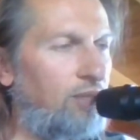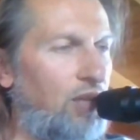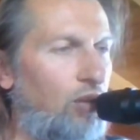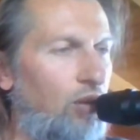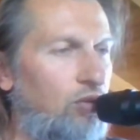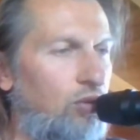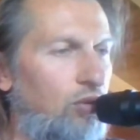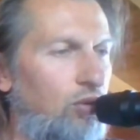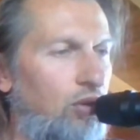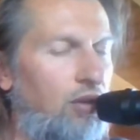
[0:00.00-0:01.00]
and
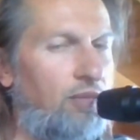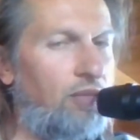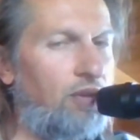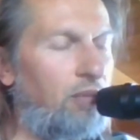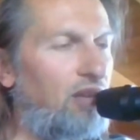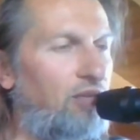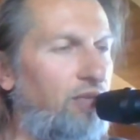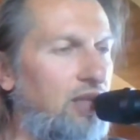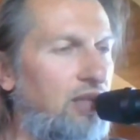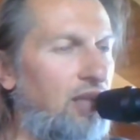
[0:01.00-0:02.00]
also
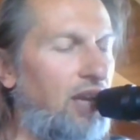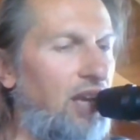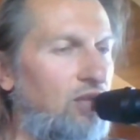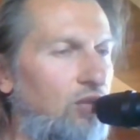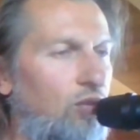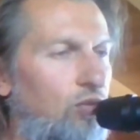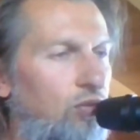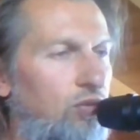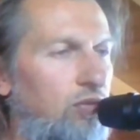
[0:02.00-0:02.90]
manifest the highest good